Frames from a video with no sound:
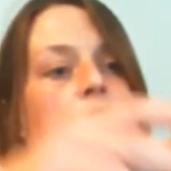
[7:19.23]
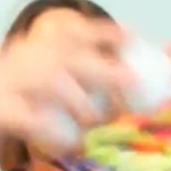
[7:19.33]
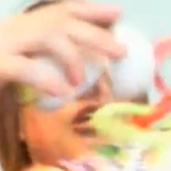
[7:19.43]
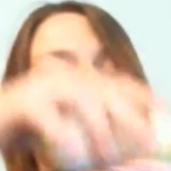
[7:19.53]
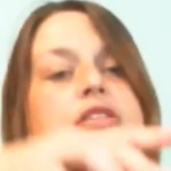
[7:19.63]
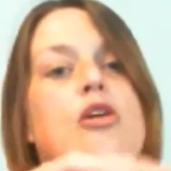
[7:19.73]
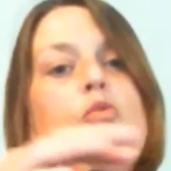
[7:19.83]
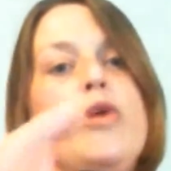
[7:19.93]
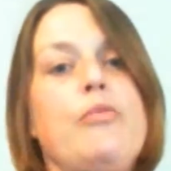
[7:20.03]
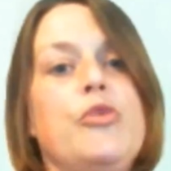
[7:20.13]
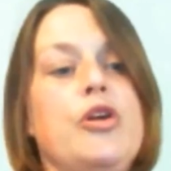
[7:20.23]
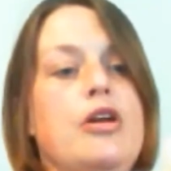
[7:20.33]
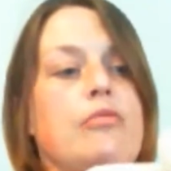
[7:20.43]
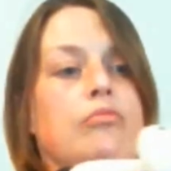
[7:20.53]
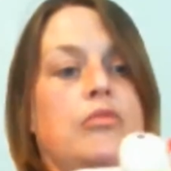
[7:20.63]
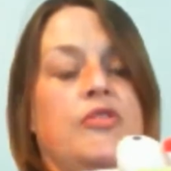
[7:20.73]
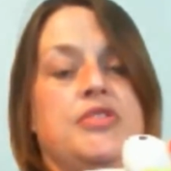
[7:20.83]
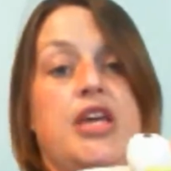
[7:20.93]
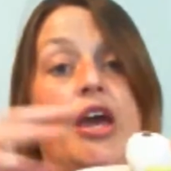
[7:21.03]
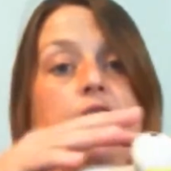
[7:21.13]
it means that when we're
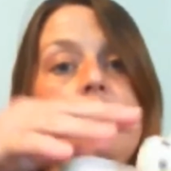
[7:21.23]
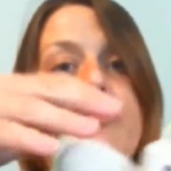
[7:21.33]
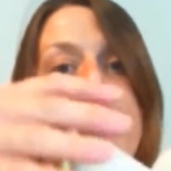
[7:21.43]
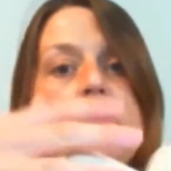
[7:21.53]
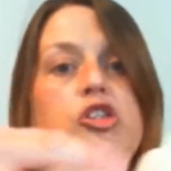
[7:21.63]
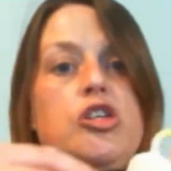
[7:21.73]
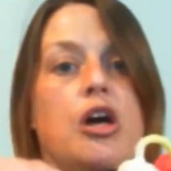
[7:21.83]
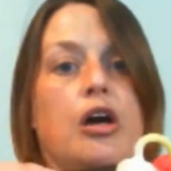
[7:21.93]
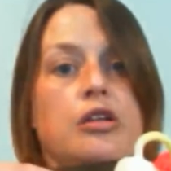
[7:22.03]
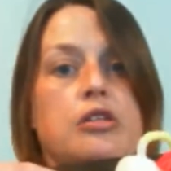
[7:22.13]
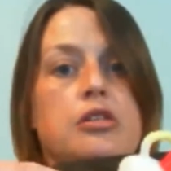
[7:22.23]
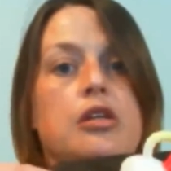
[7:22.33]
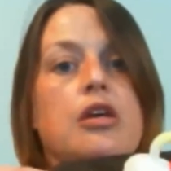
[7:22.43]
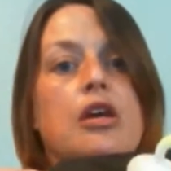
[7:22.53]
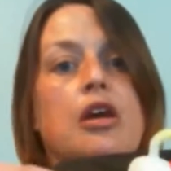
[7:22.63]
obviously out and the bag's shut,